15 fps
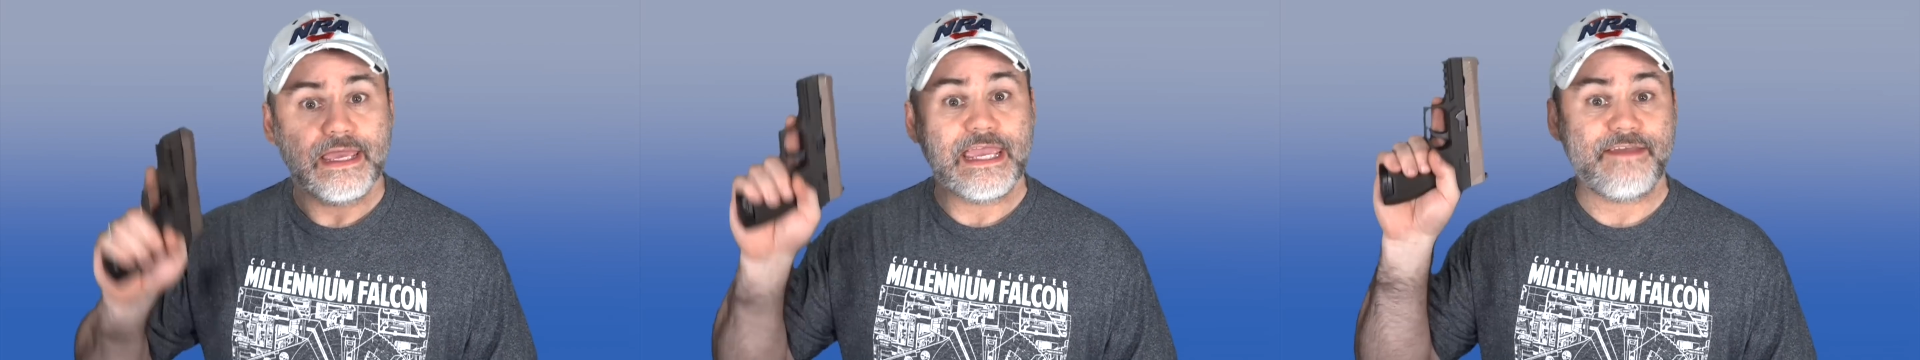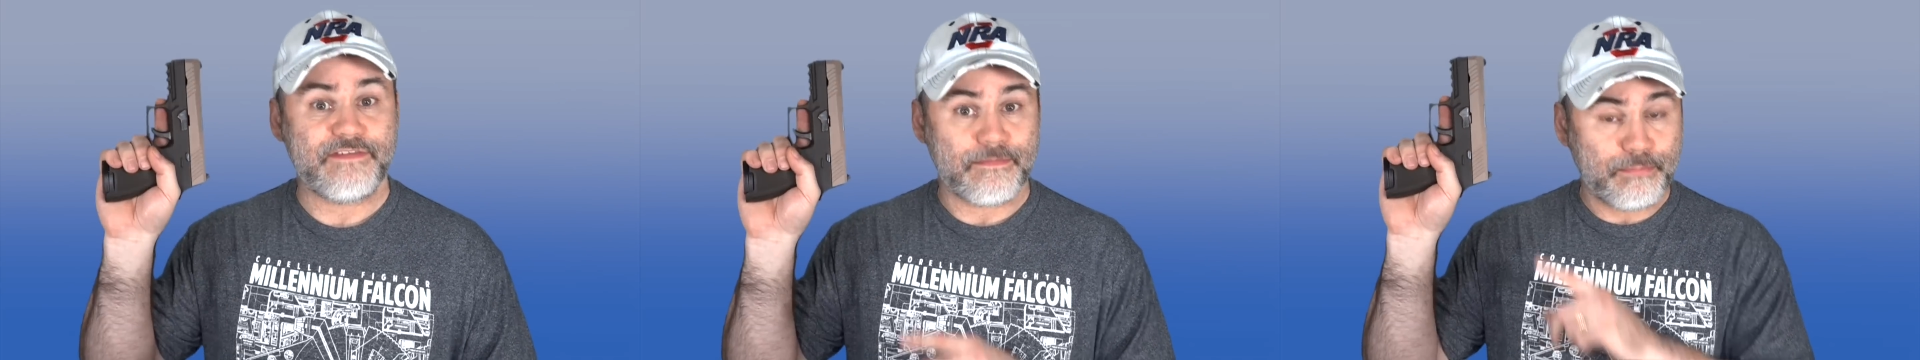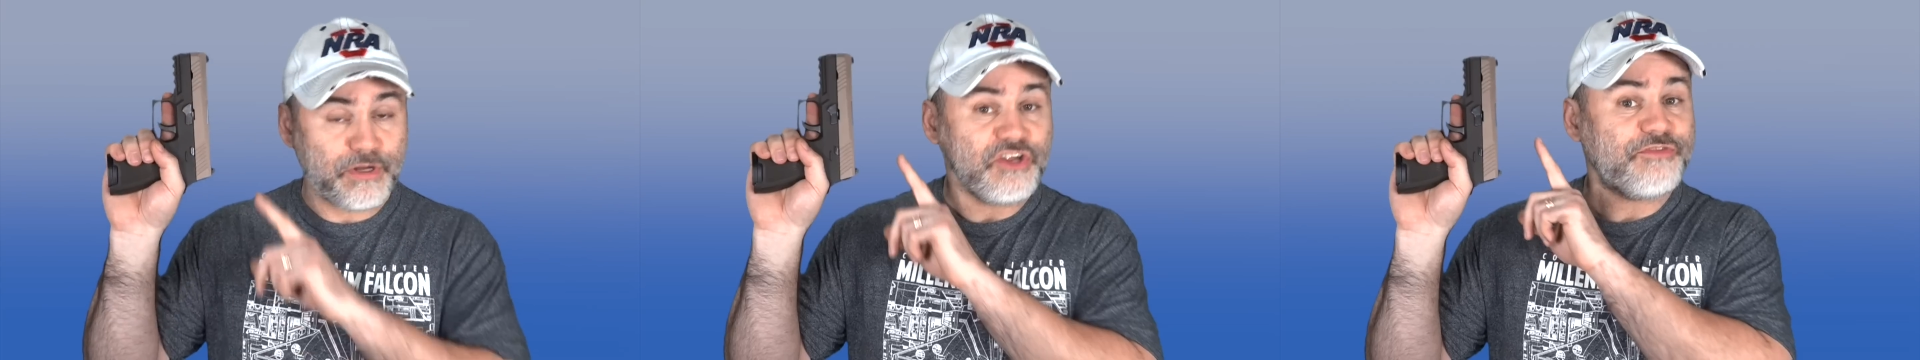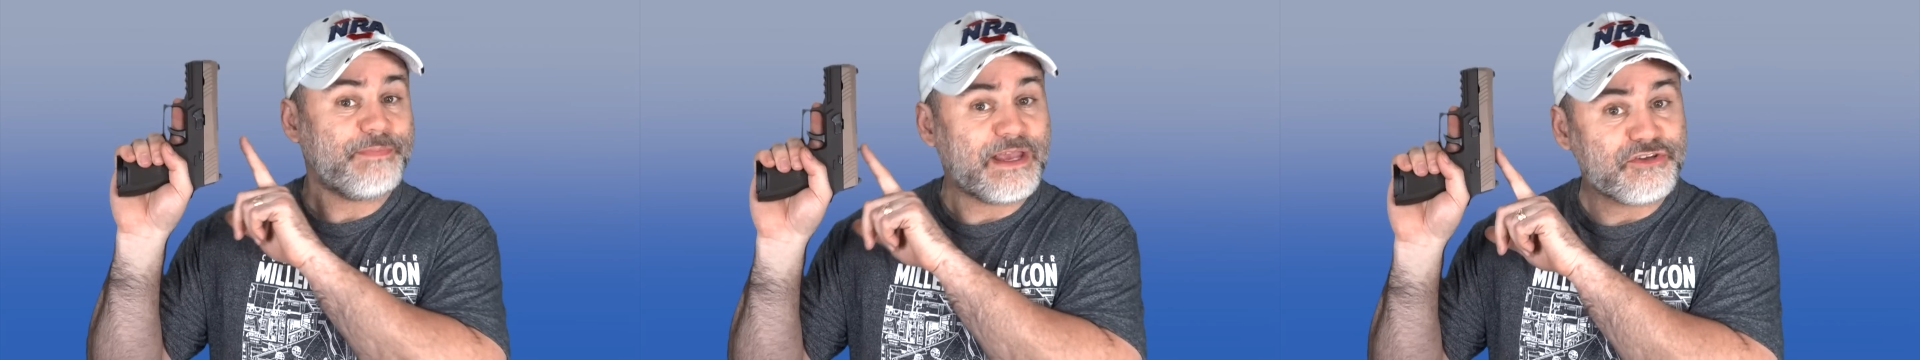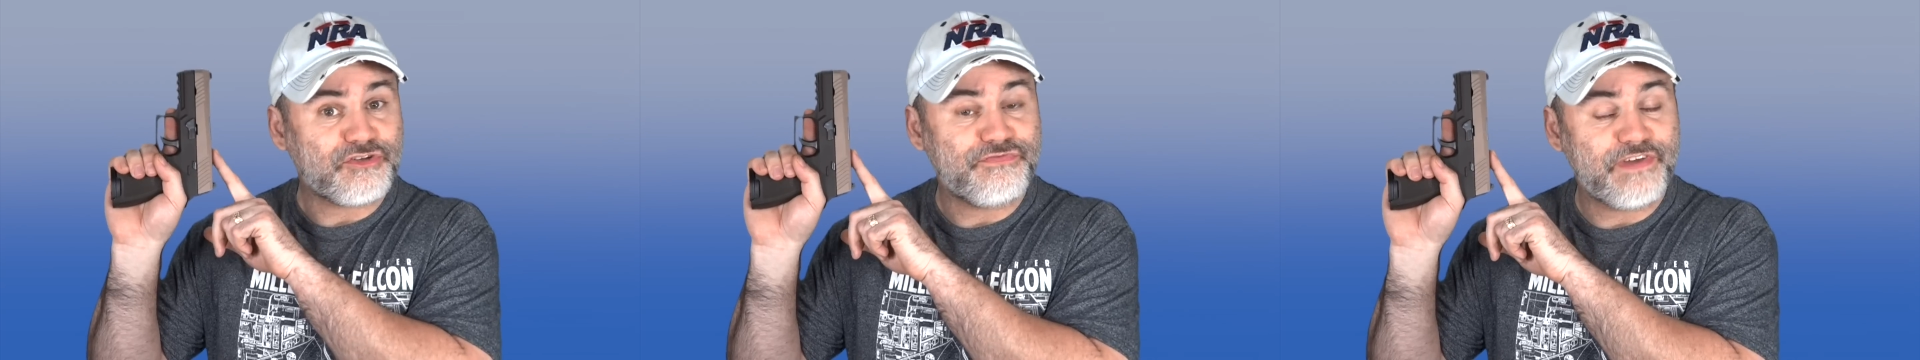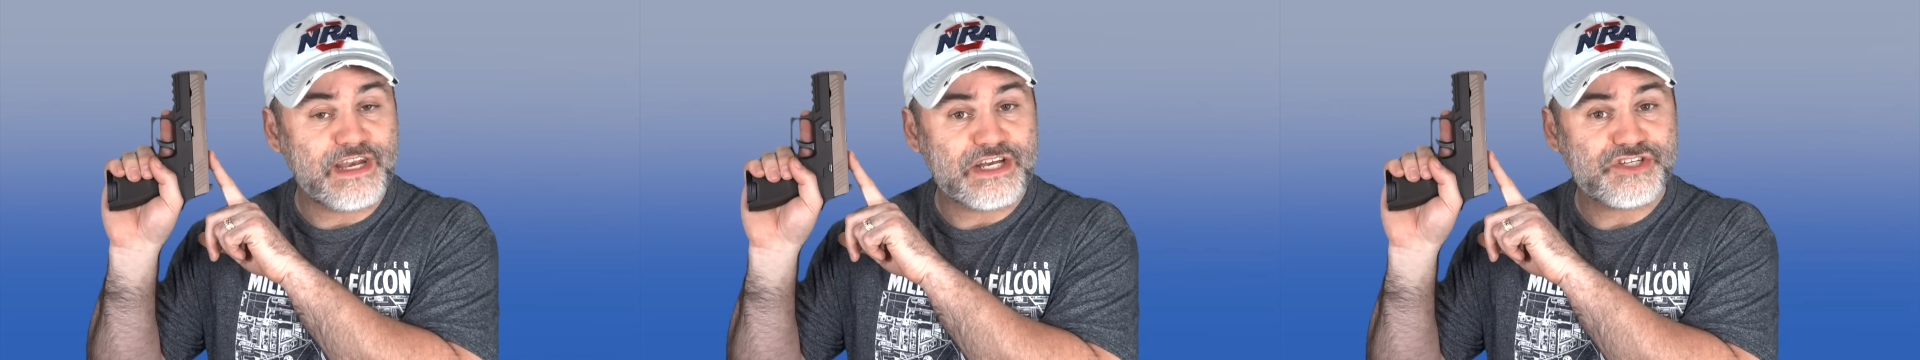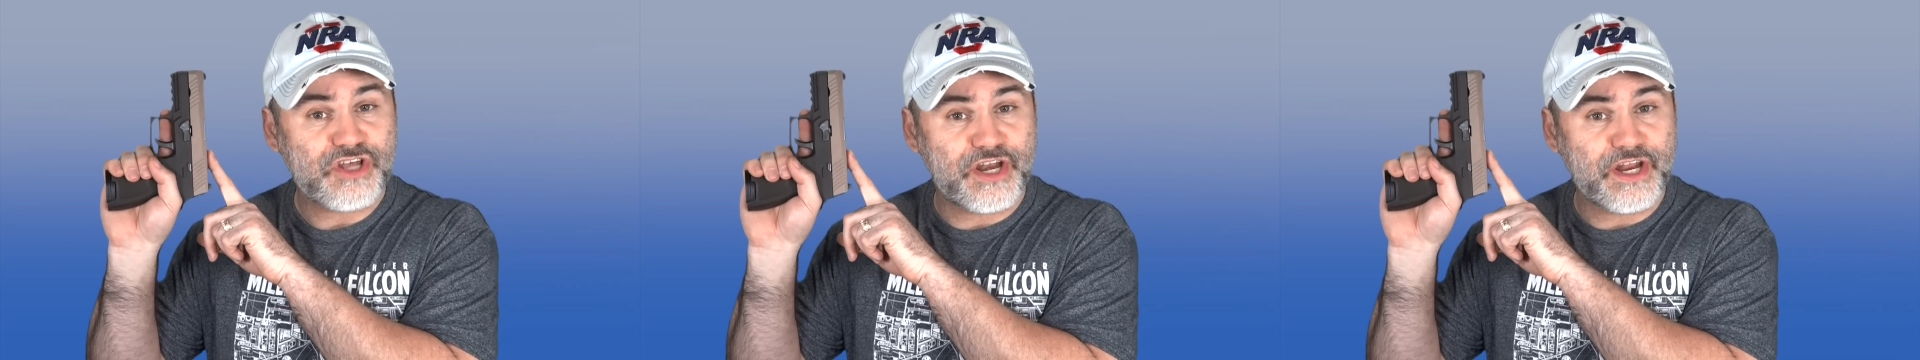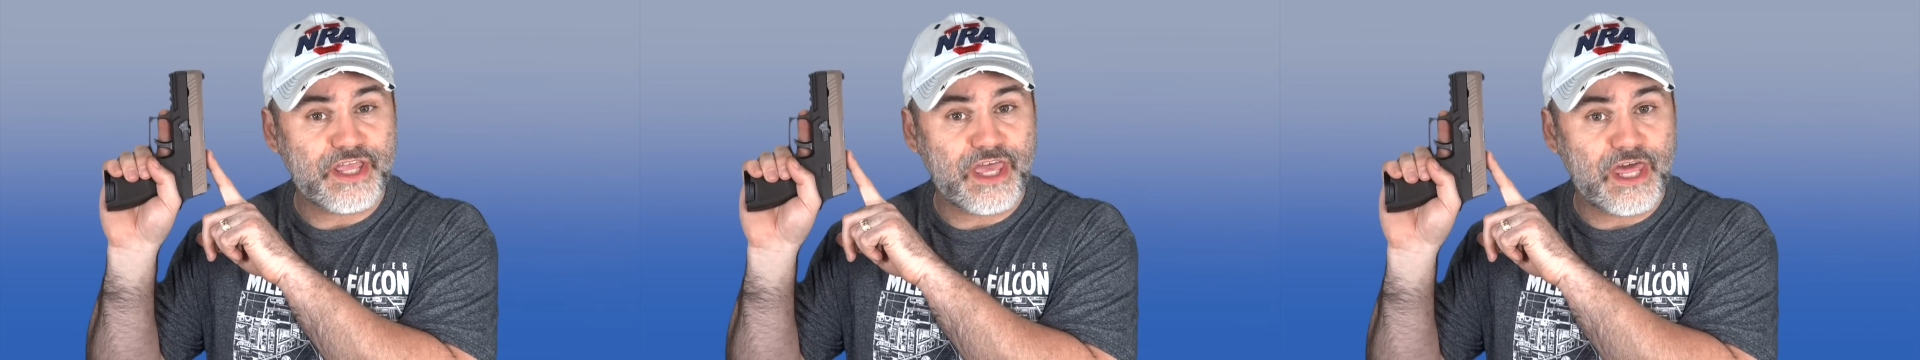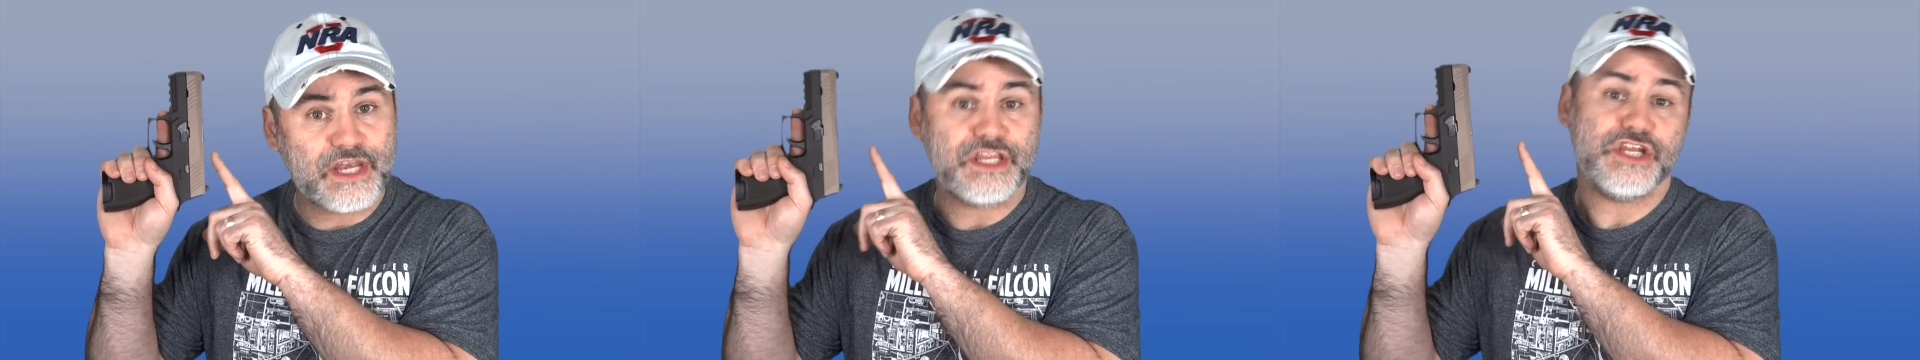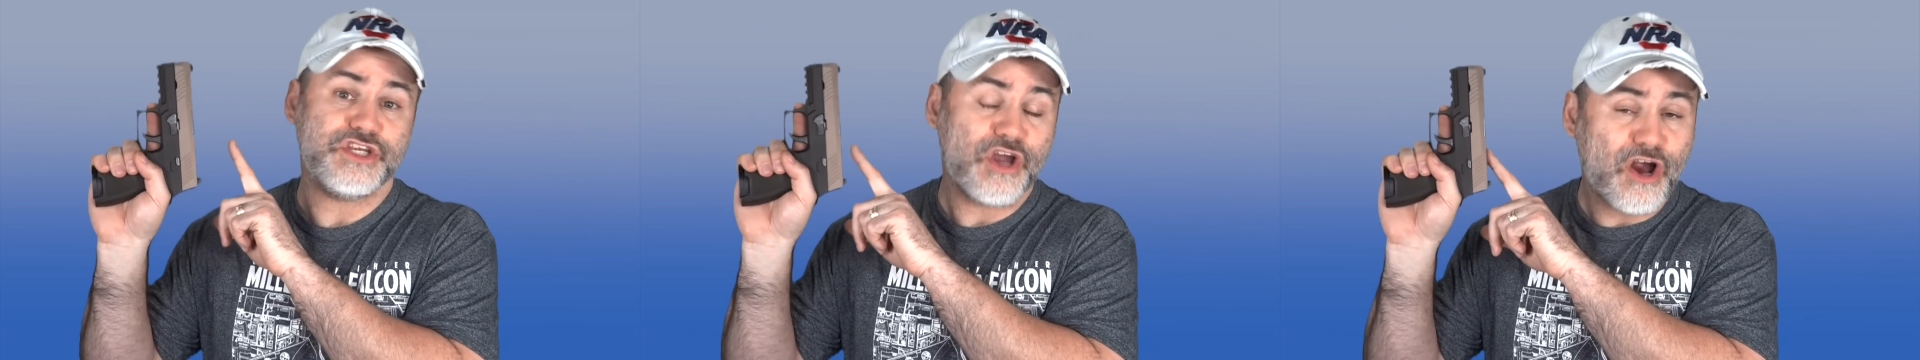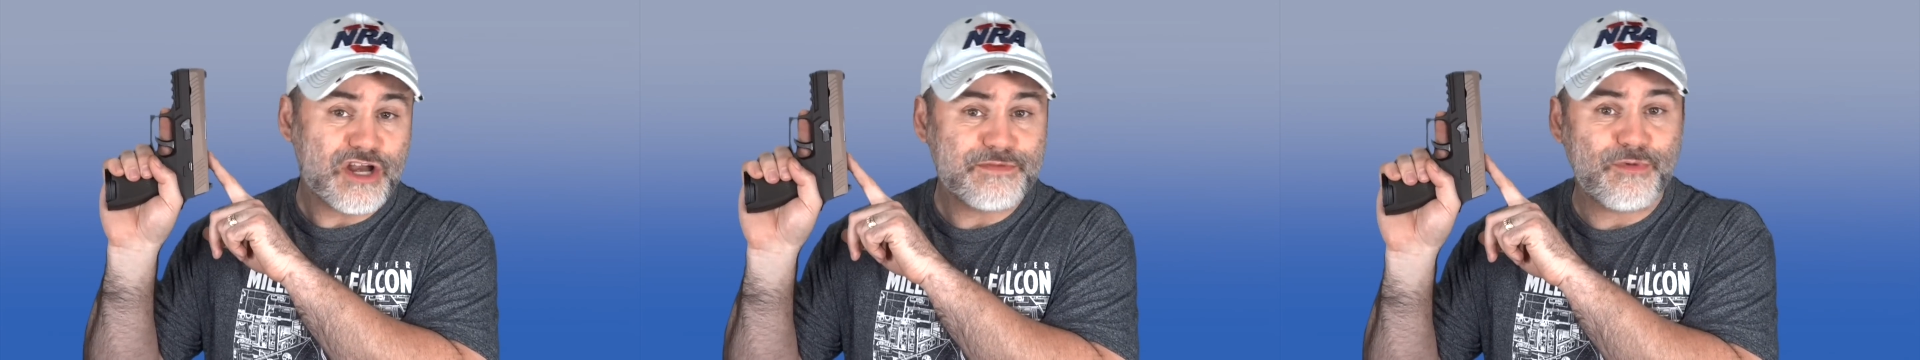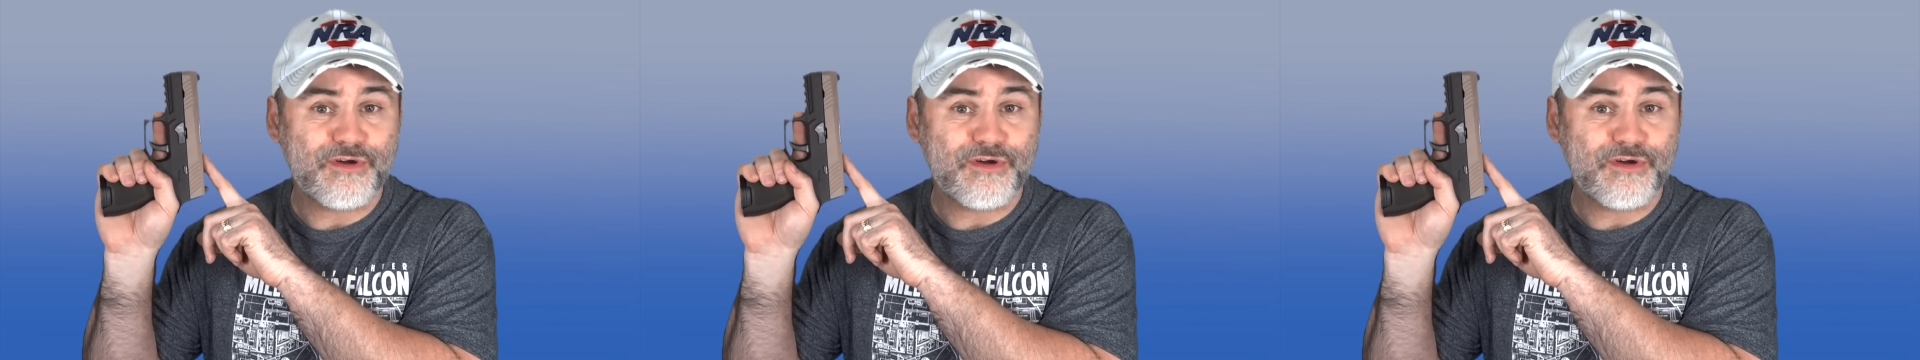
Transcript: If you put a special finish on a gun and you charge